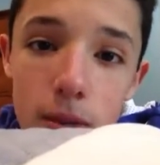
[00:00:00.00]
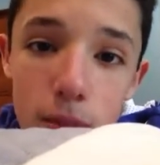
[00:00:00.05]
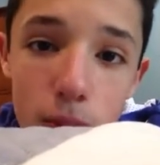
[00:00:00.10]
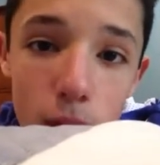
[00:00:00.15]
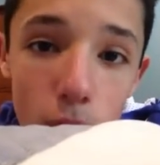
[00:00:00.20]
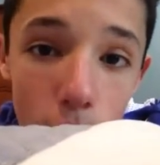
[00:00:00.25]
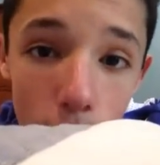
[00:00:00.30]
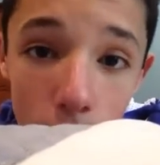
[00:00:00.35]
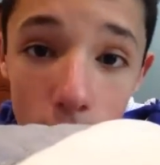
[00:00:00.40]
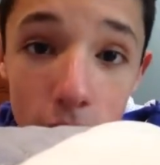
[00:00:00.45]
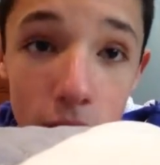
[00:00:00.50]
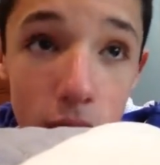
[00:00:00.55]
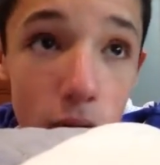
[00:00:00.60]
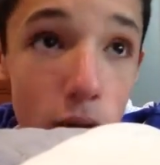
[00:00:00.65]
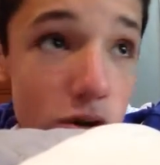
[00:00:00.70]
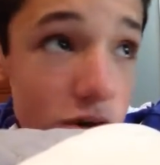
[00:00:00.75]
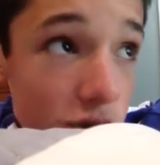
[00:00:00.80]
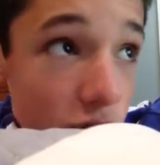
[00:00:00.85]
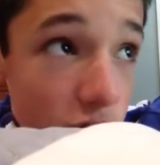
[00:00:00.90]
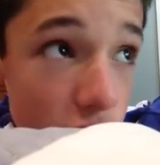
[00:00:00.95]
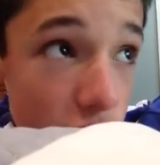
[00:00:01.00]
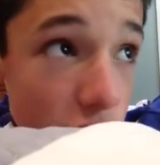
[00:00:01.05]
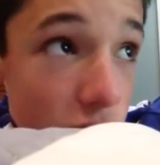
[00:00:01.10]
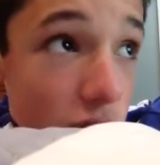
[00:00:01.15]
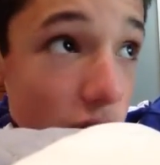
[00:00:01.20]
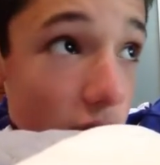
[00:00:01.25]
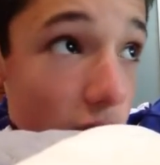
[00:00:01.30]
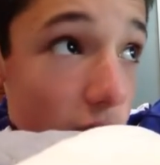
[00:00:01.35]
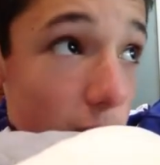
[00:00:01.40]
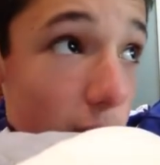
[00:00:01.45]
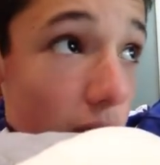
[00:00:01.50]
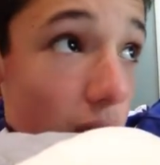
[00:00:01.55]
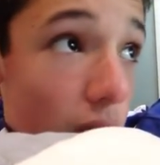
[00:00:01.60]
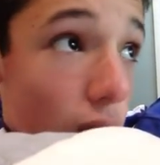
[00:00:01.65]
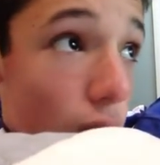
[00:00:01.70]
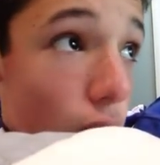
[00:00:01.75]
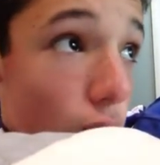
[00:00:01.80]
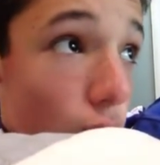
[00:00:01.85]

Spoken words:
But all I know is this is going to be a